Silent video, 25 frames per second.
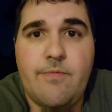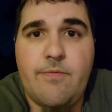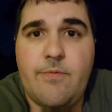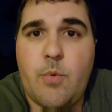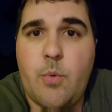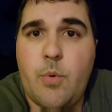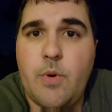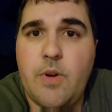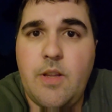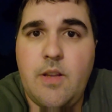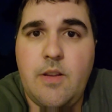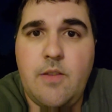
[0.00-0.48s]

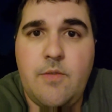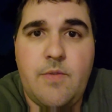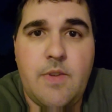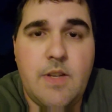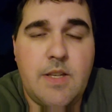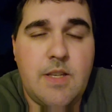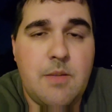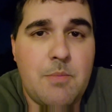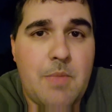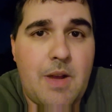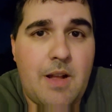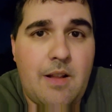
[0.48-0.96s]
40,
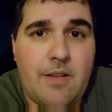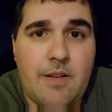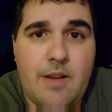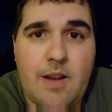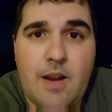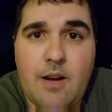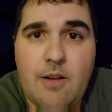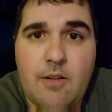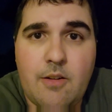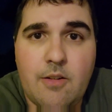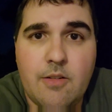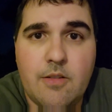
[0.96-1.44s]
50 mile an
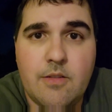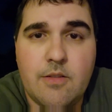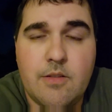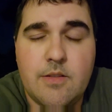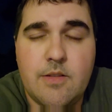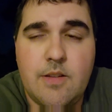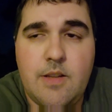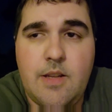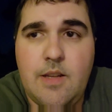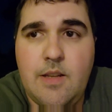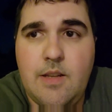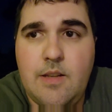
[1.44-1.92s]
hour,
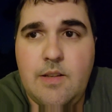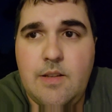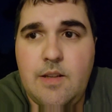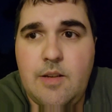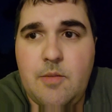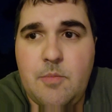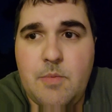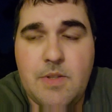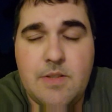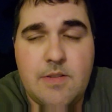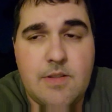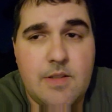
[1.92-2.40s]
and
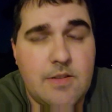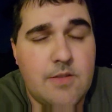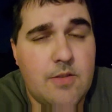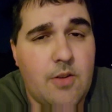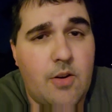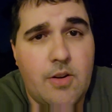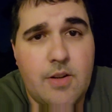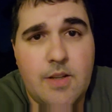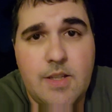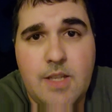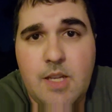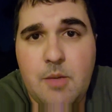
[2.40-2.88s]
um, it's it's
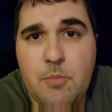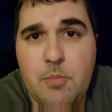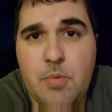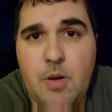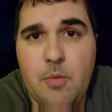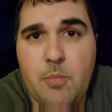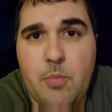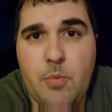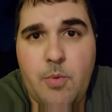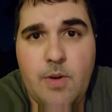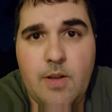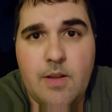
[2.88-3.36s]
hard to keep
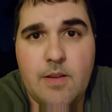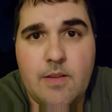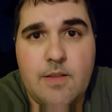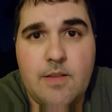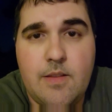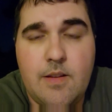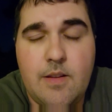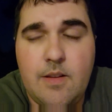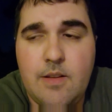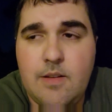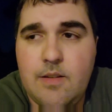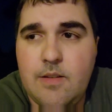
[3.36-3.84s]
up with,
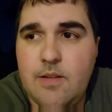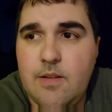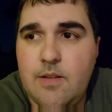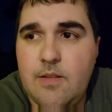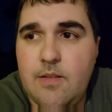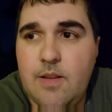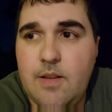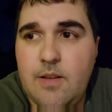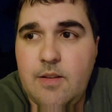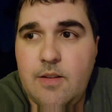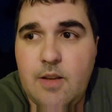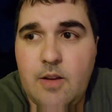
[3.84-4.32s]
and uh,
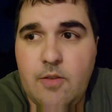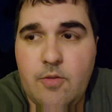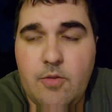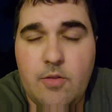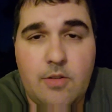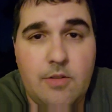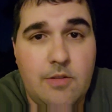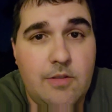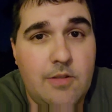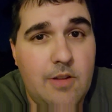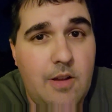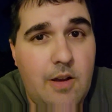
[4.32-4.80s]
they cover
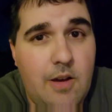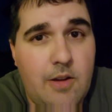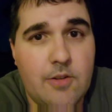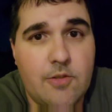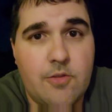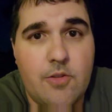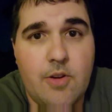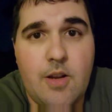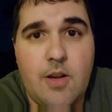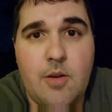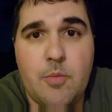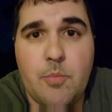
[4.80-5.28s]
a lot of
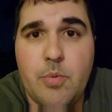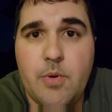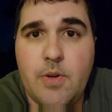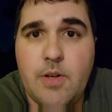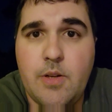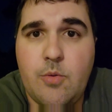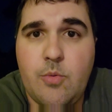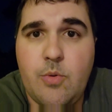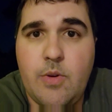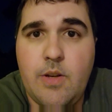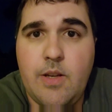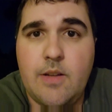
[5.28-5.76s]
ground
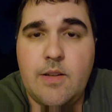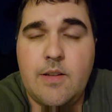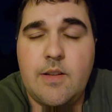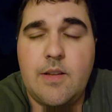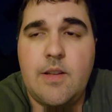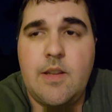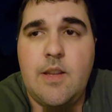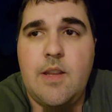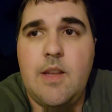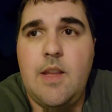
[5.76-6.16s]
pretty quick,